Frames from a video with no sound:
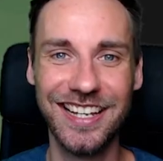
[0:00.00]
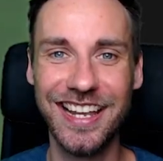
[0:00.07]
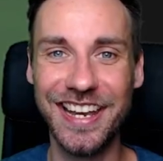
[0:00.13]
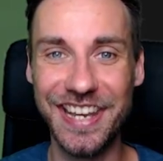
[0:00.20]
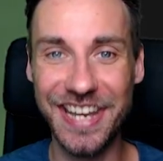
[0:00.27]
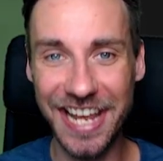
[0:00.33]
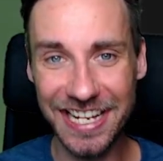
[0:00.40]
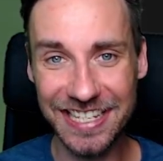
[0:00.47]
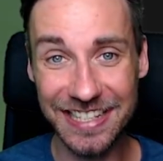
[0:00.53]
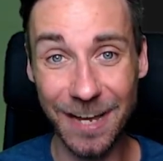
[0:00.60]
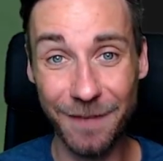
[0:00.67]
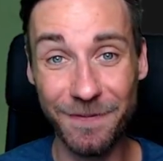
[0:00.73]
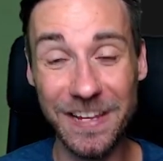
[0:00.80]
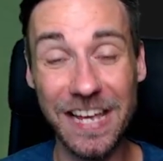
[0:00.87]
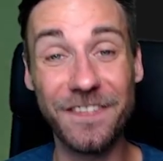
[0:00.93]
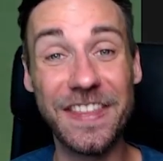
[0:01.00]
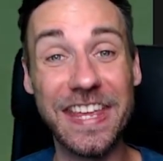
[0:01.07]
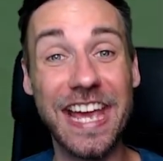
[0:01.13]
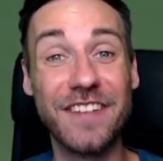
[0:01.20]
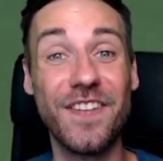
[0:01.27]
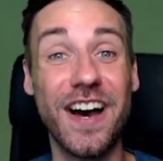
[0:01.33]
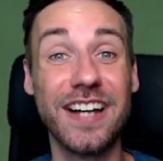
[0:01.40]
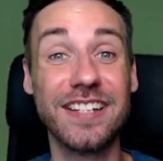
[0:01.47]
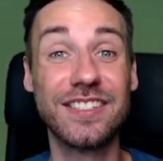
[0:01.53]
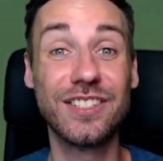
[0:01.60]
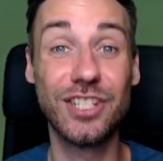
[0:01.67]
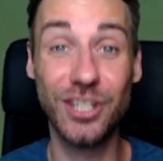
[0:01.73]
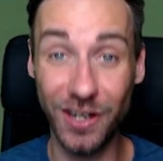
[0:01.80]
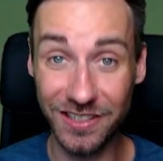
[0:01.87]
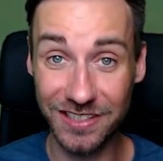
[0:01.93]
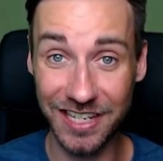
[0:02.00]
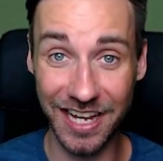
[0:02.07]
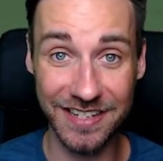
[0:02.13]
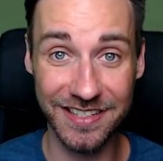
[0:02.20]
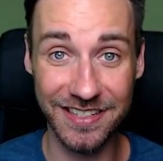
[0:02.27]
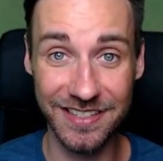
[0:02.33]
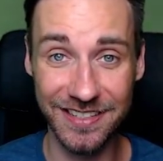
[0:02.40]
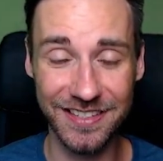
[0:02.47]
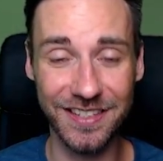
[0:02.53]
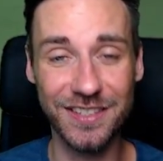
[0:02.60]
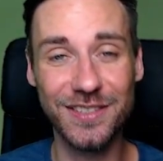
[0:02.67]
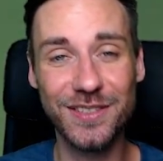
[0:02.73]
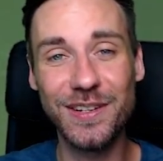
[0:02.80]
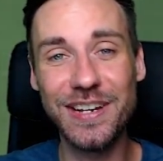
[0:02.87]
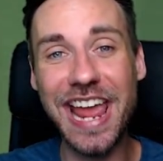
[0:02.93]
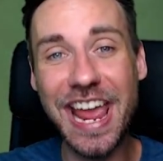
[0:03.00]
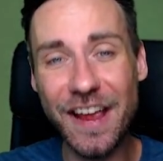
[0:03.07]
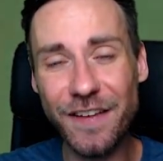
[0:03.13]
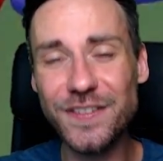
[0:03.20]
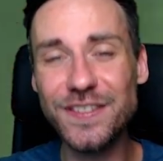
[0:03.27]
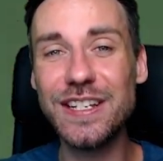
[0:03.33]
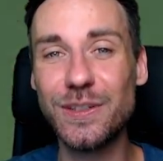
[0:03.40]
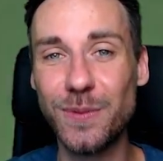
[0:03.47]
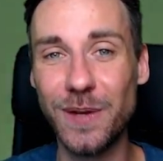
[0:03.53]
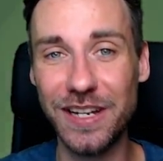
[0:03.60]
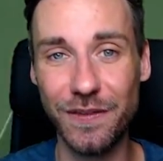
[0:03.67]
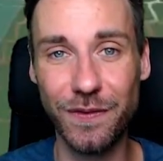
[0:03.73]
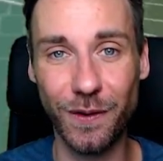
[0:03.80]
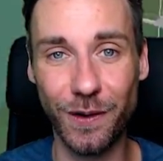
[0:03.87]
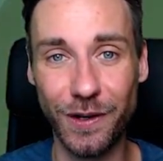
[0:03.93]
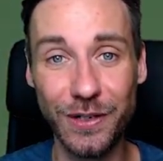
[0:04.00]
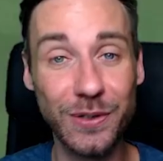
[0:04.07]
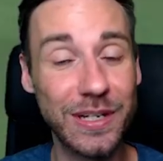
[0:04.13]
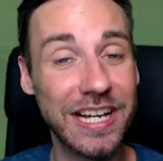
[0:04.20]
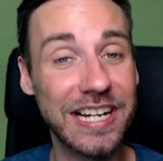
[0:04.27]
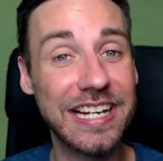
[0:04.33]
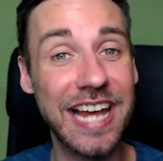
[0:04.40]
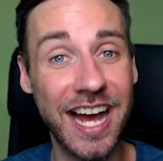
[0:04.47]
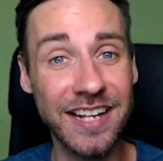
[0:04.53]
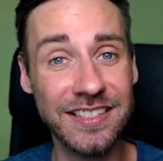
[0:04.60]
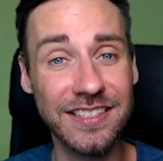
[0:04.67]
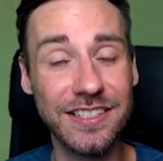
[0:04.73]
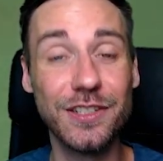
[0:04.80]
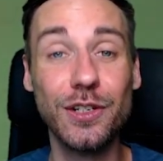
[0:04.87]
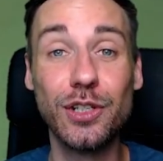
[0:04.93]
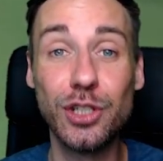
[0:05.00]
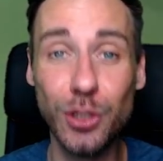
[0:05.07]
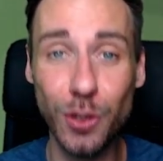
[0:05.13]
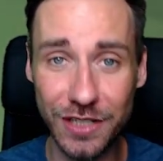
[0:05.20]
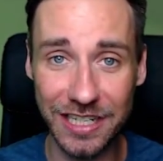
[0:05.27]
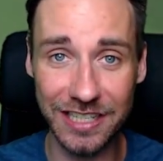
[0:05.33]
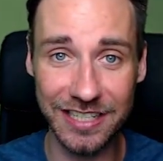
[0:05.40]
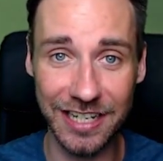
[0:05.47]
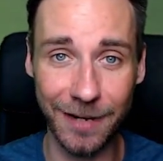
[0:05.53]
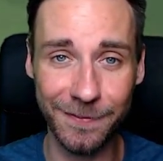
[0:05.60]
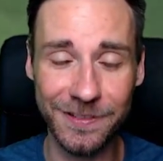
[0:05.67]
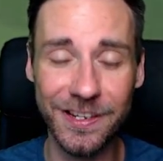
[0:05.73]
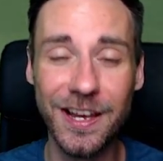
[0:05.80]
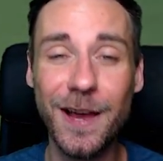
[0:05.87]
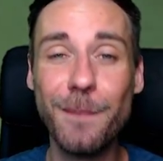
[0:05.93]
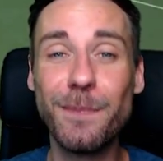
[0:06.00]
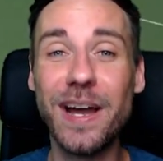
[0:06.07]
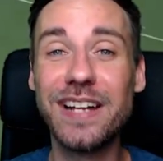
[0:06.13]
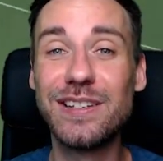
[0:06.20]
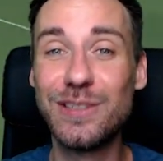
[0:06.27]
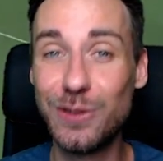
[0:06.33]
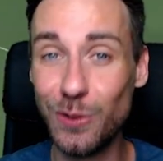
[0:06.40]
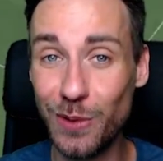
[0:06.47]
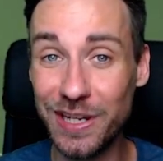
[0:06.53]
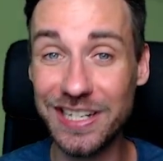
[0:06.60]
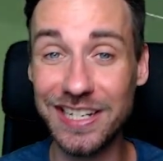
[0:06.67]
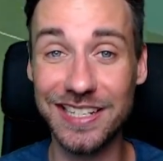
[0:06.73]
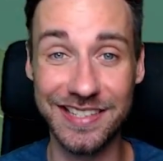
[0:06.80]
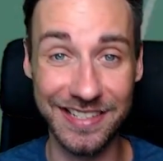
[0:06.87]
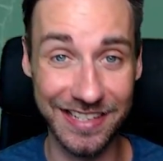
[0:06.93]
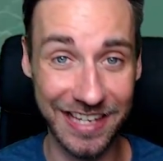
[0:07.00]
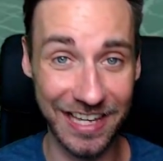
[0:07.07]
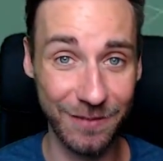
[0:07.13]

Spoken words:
Next up we have the advanced shot cancels. So in FC24 you can cancel your shooting attempts by doing a skill